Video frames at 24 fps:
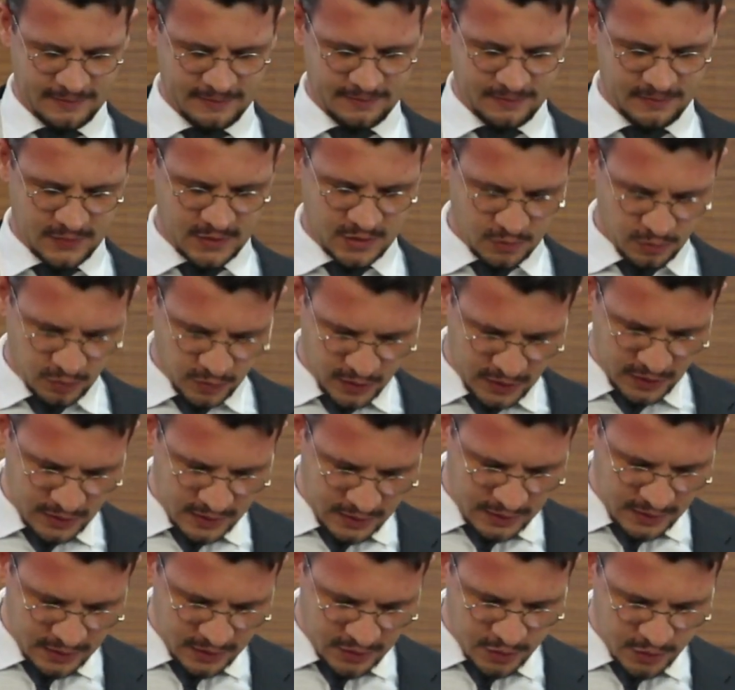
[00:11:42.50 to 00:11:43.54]
So we
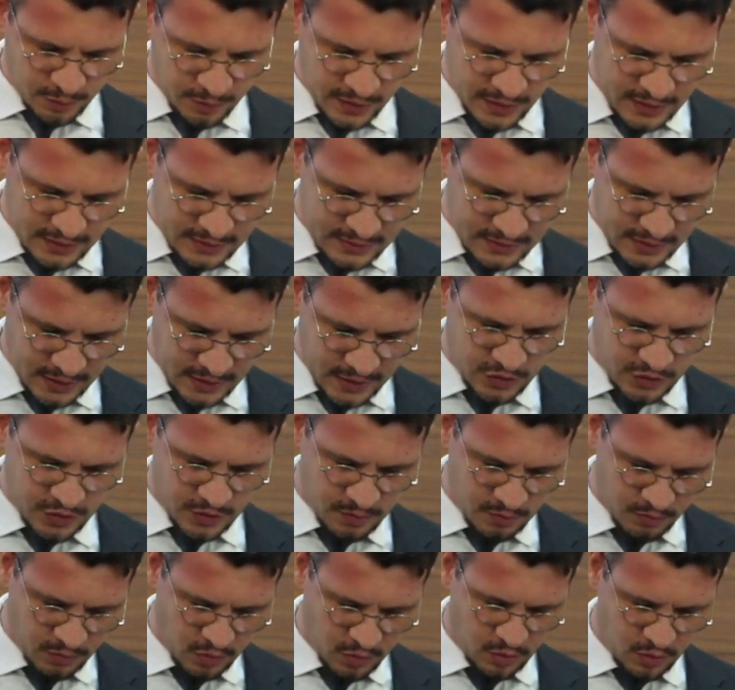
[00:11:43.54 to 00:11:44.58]
need to pay attention
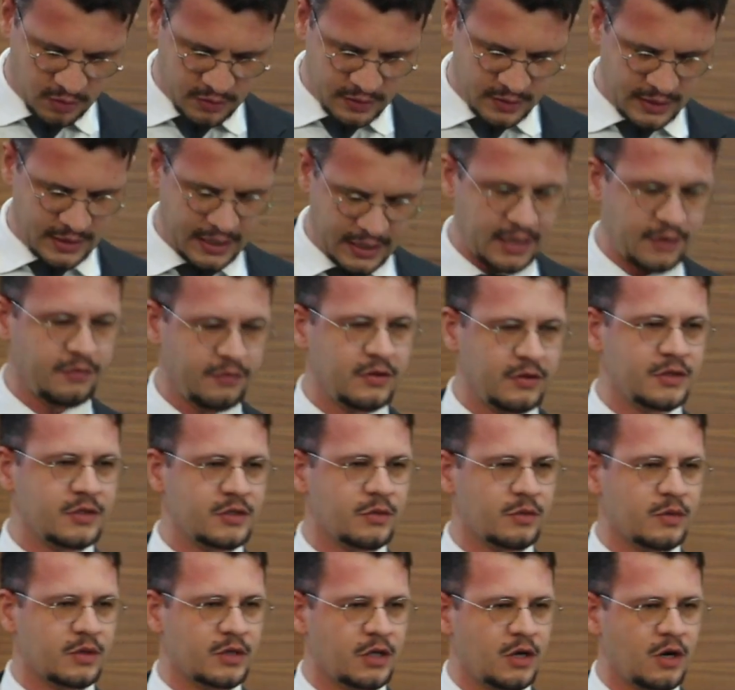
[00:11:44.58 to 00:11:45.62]
more than ever to
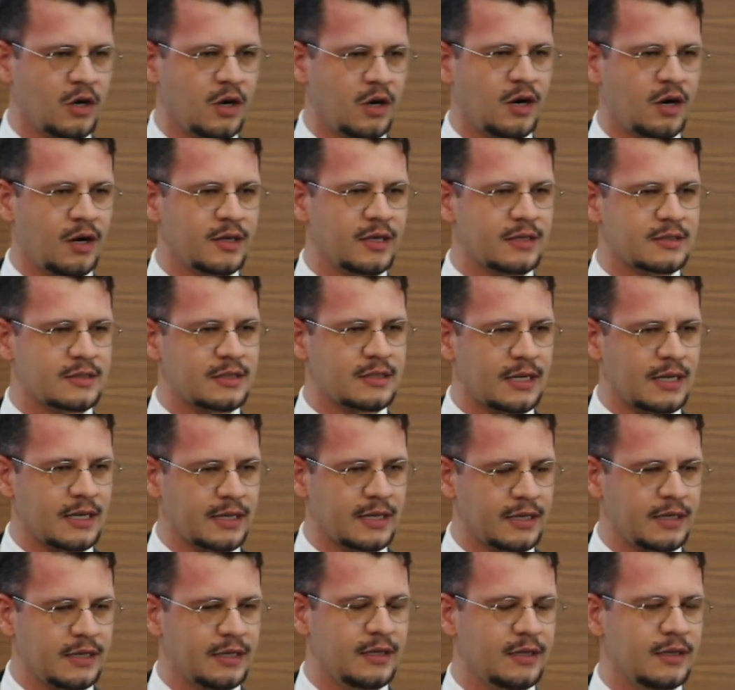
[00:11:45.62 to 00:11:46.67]
what God has
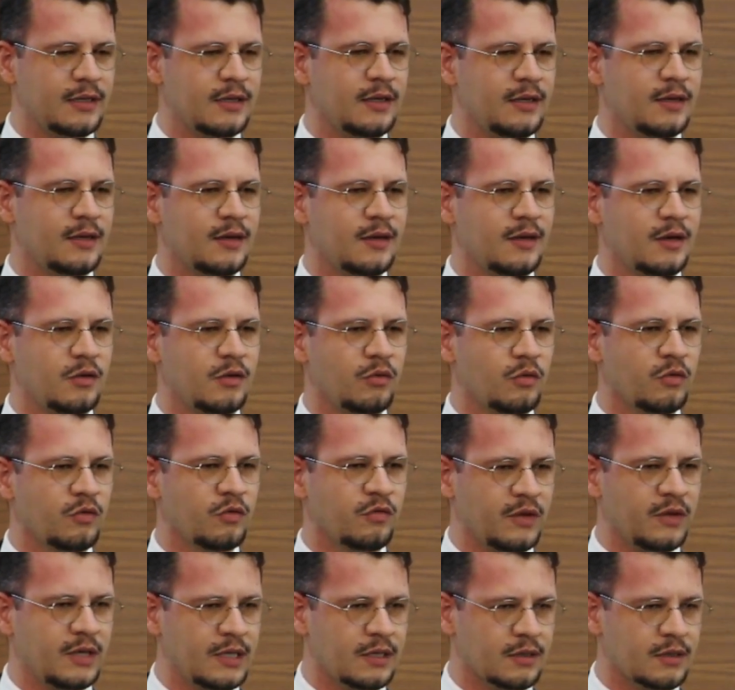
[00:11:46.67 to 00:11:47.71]
clearly
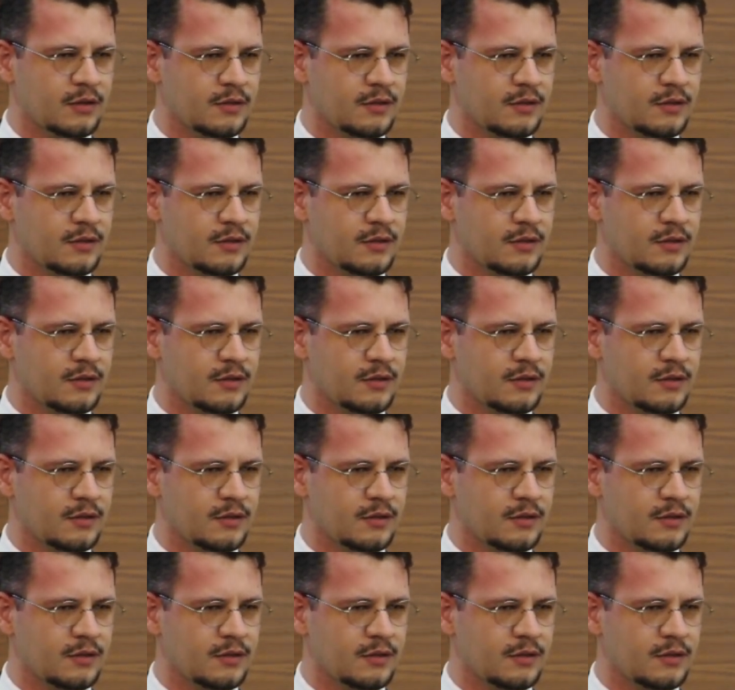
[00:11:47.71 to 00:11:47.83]
revealed.